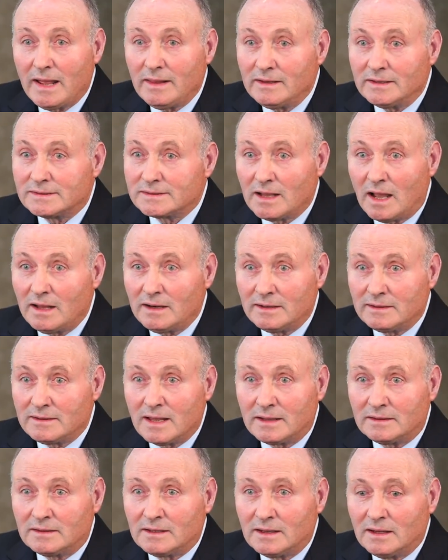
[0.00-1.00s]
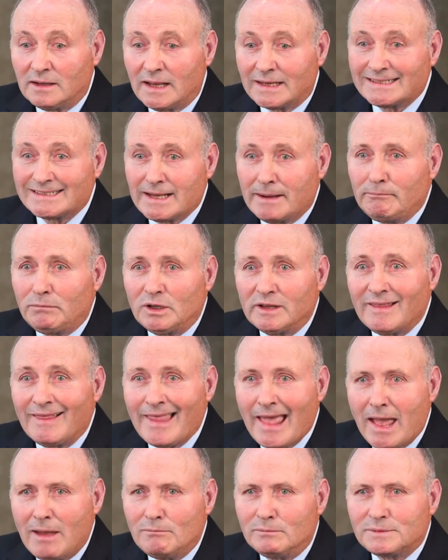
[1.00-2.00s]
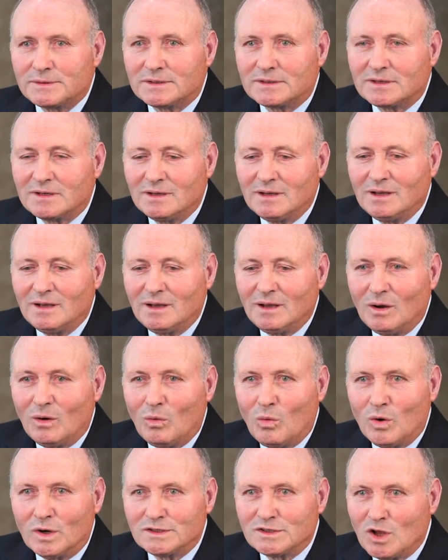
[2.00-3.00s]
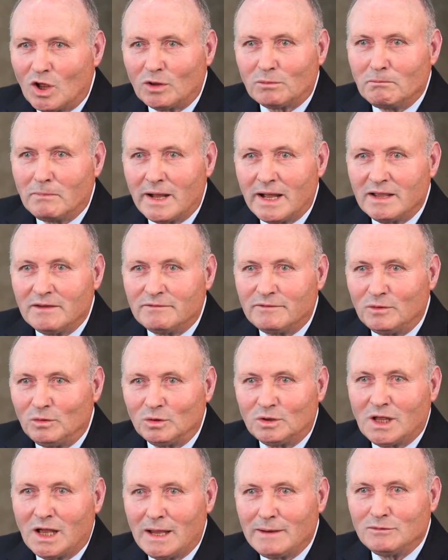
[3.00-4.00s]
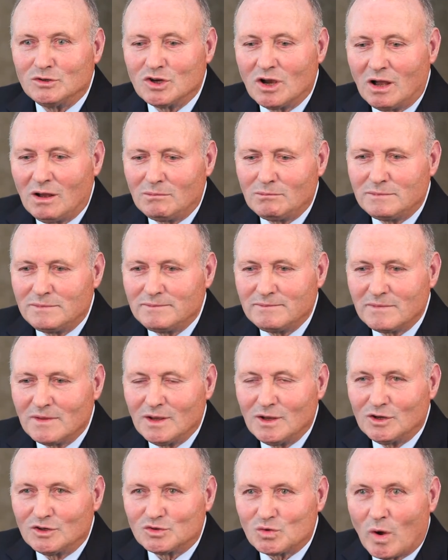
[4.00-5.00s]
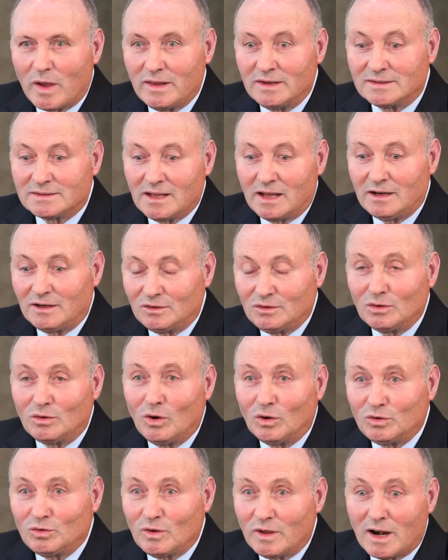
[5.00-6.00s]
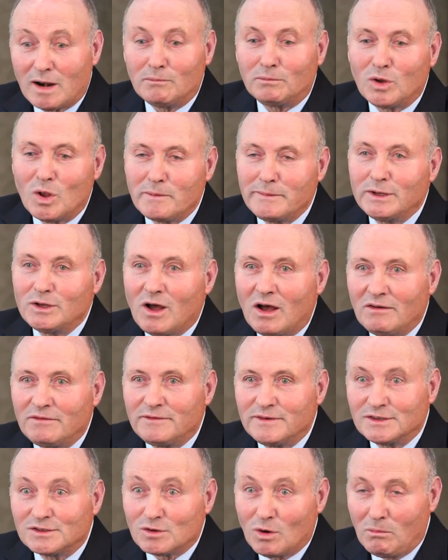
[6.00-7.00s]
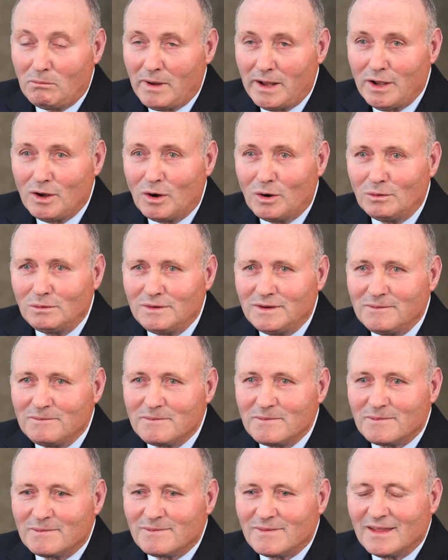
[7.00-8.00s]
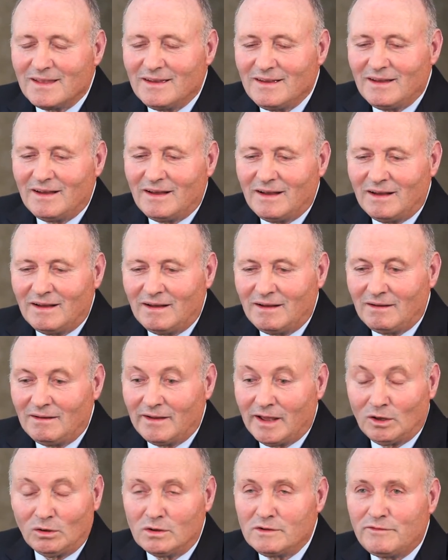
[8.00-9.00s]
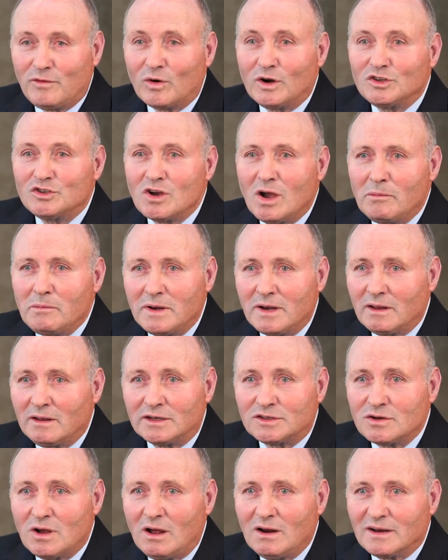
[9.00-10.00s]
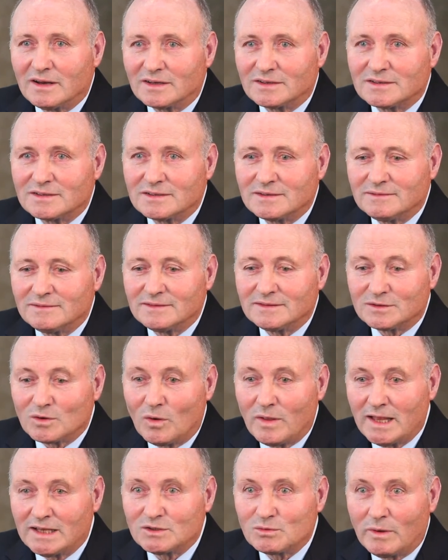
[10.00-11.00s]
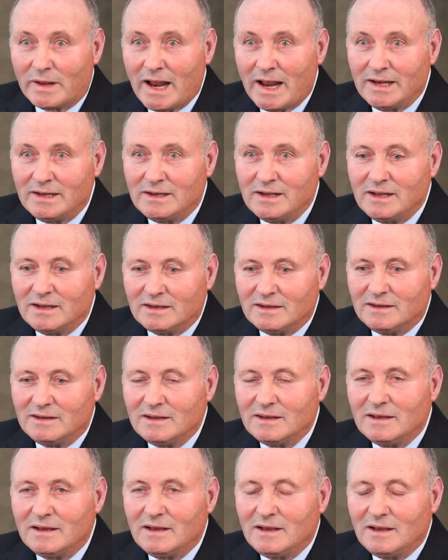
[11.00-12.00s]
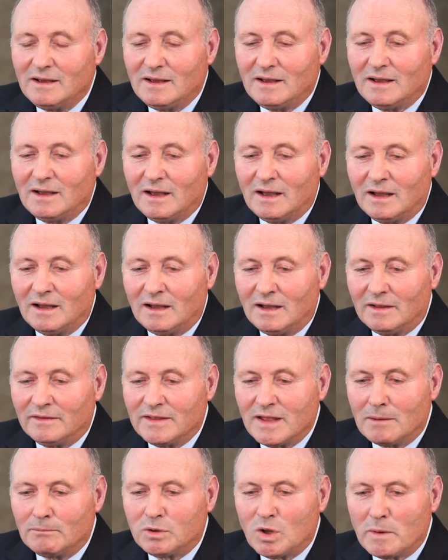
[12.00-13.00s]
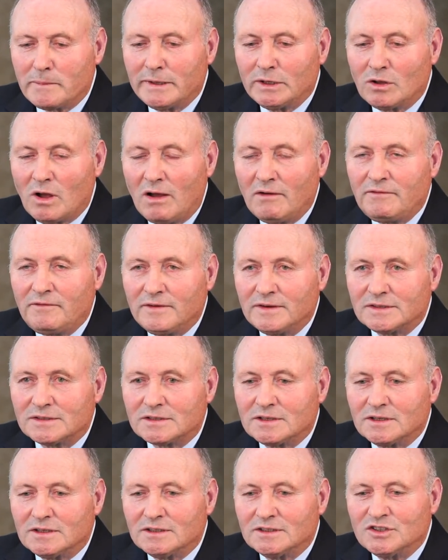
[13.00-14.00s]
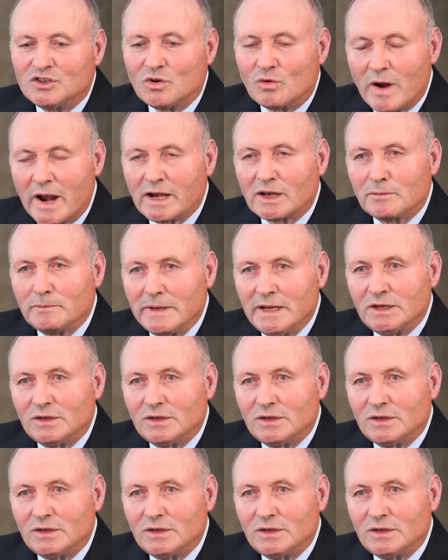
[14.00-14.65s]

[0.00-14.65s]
I decided that uh, assembling lamps was not my full time job. So I decided to go to an employment office on my own uh, and look for a job in electronics. So that's what I did. Uh, the employment office direct me